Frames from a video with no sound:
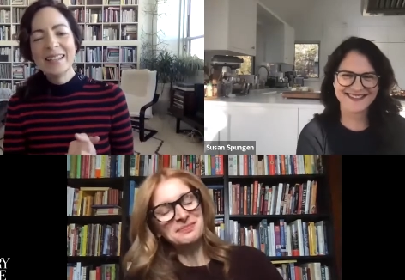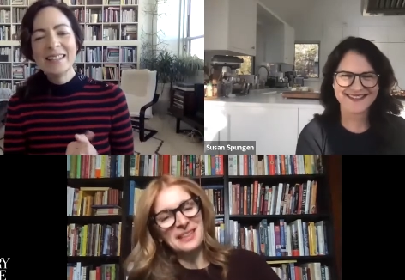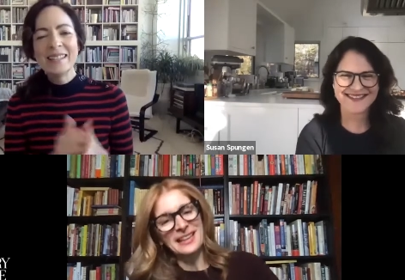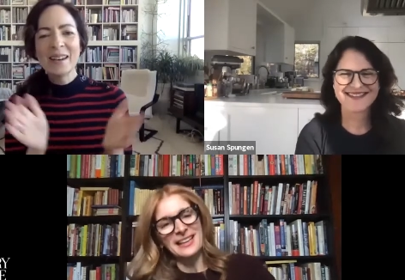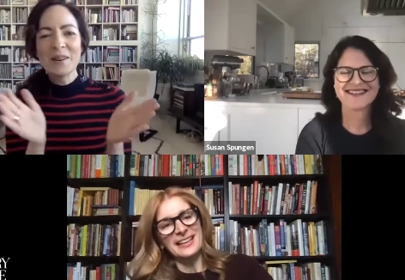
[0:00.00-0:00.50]

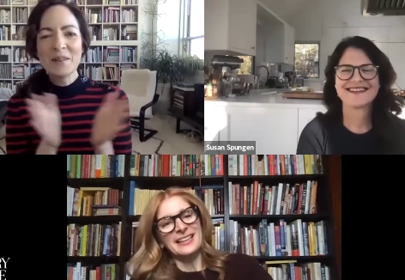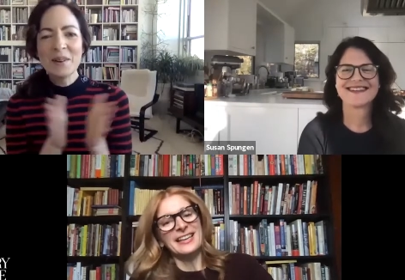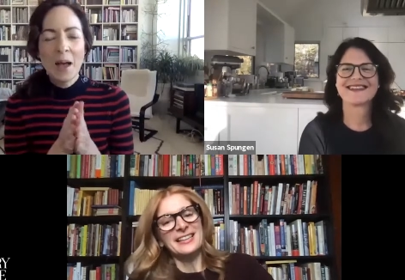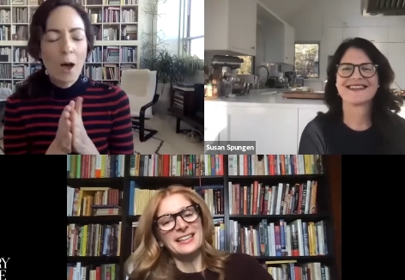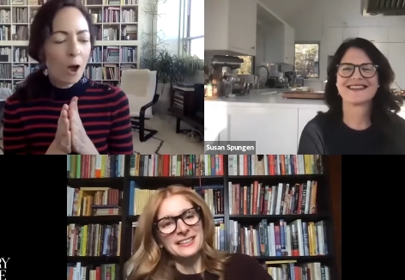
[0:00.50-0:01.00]
Speaker 1: So,
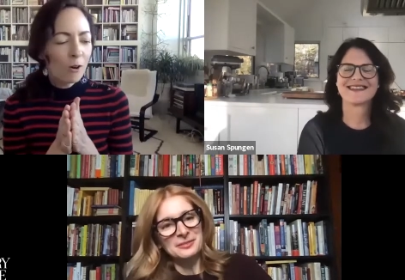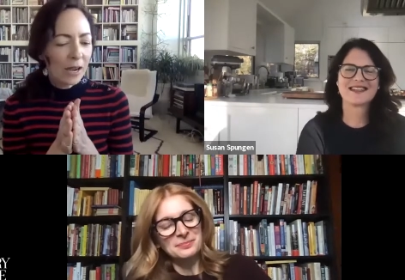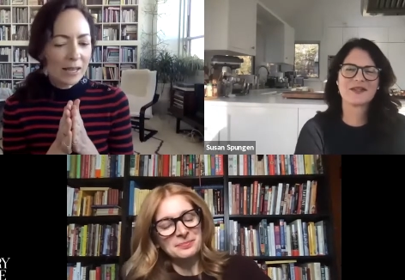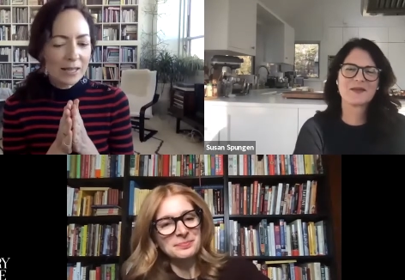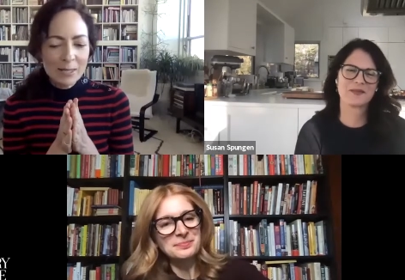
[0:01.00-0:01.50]
all
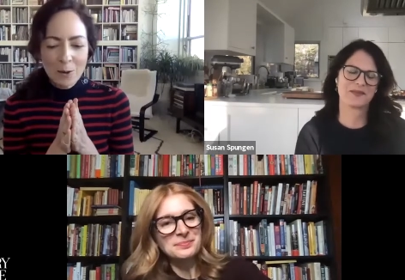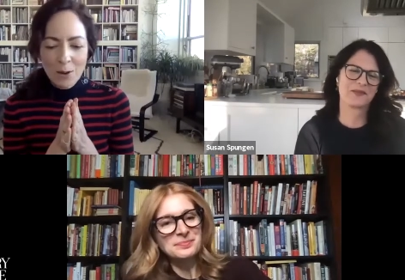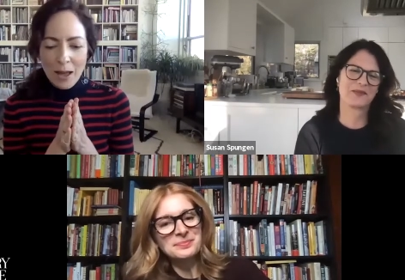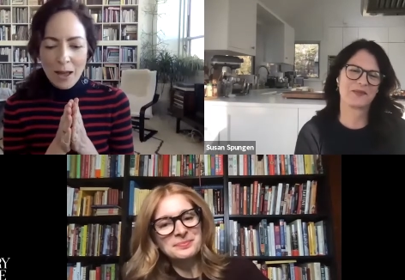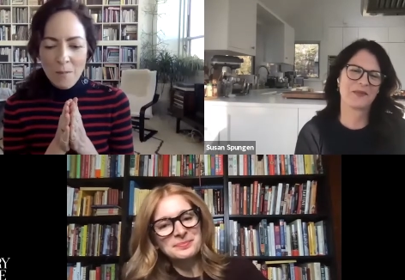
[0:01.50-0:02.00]
right. So
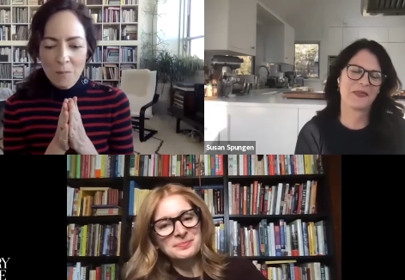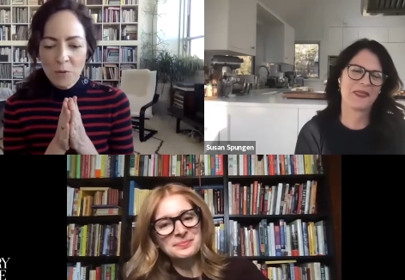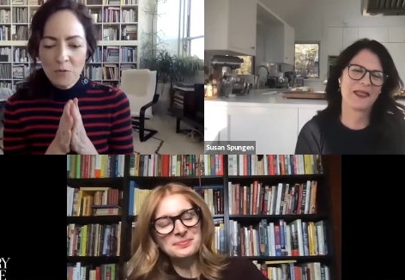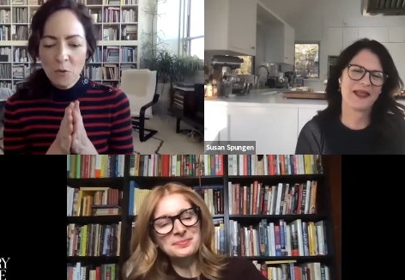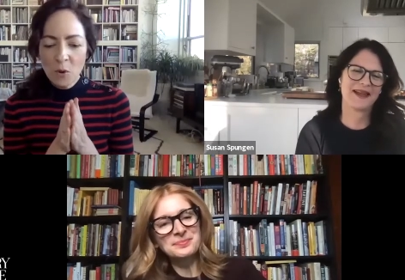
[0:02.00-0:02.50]
um,
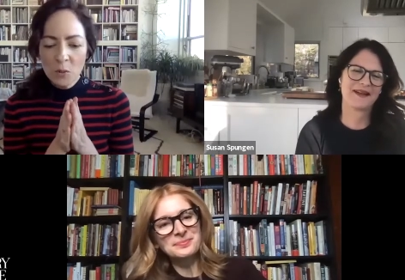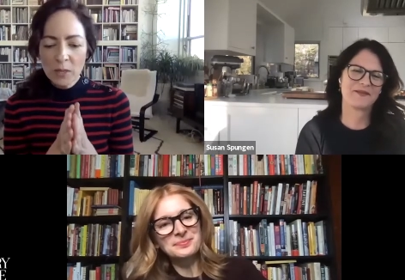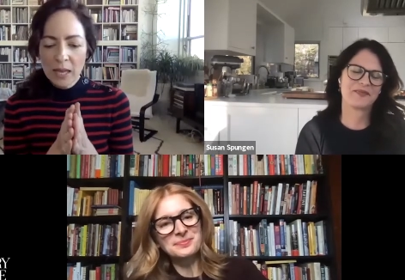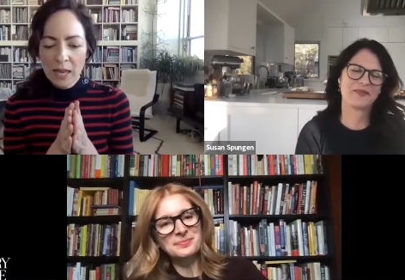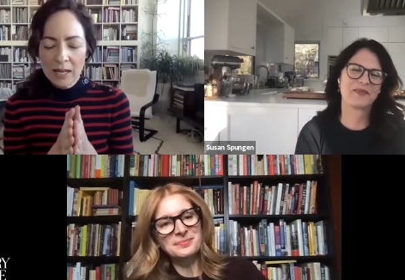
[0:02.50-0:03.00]
before we
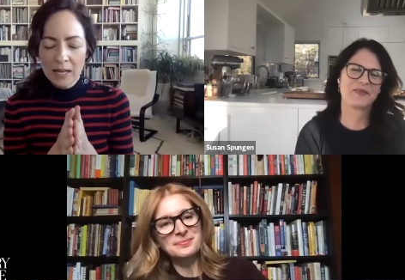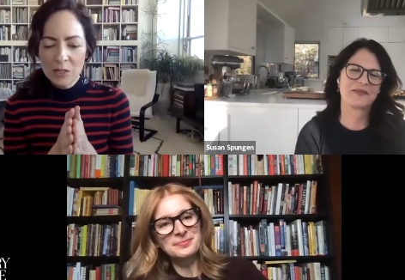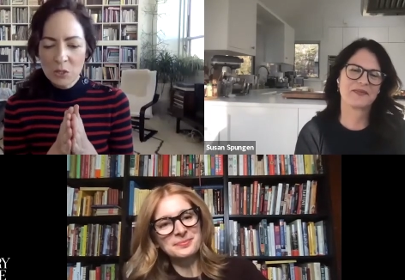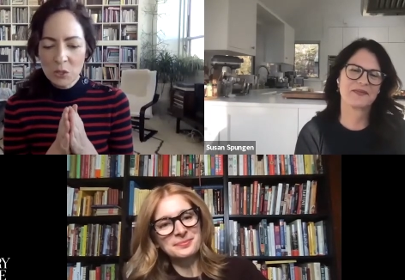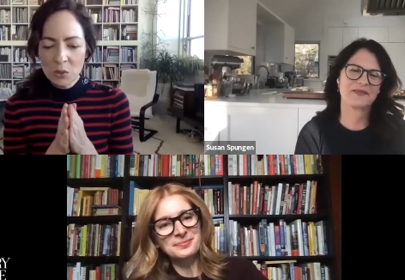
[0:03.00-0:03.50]
get
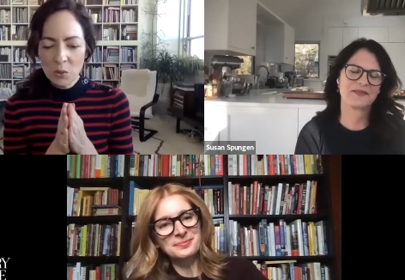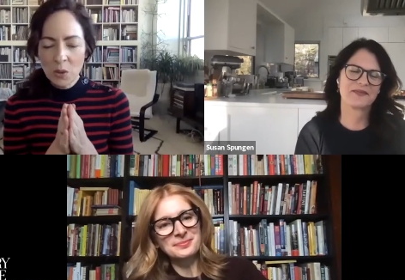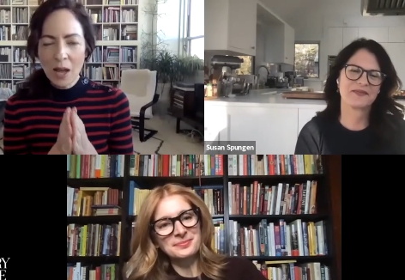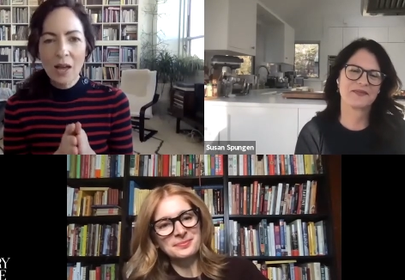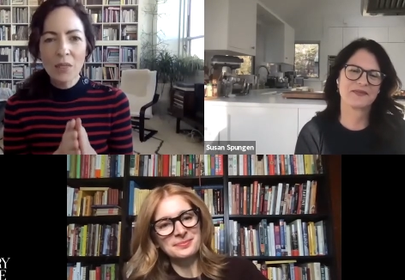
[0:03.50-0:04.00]
into
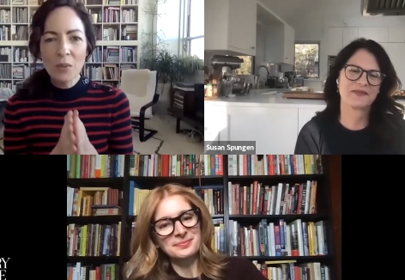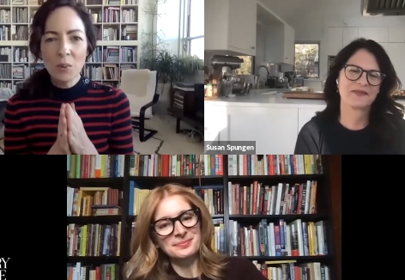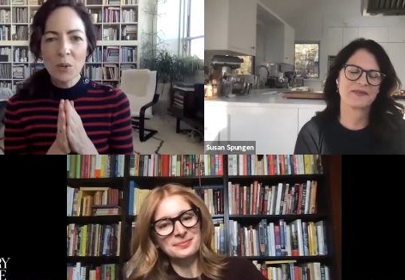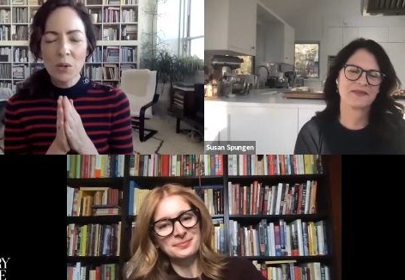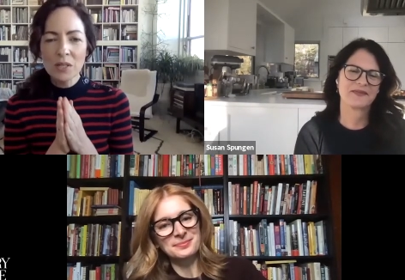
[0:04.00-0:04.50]
uh, the
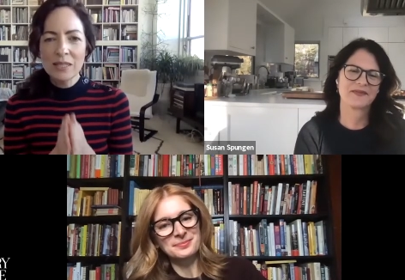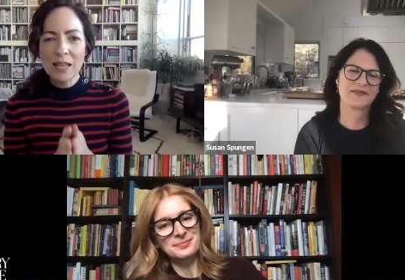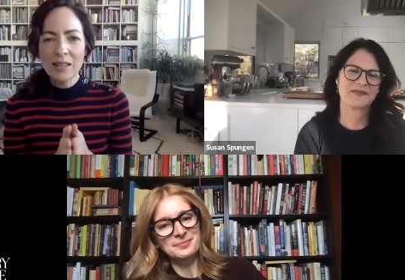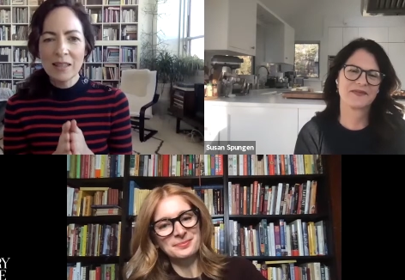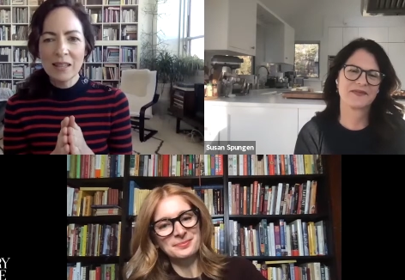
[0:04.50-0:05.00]
books
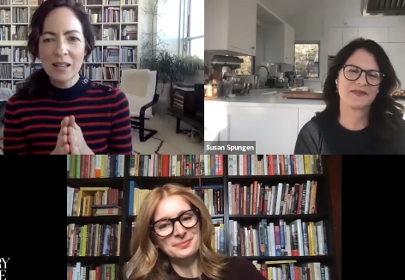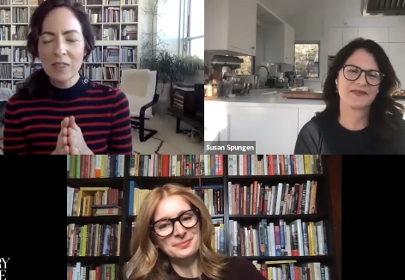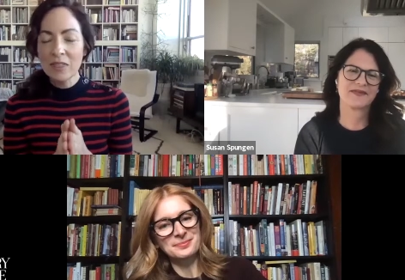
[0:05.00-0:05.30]
and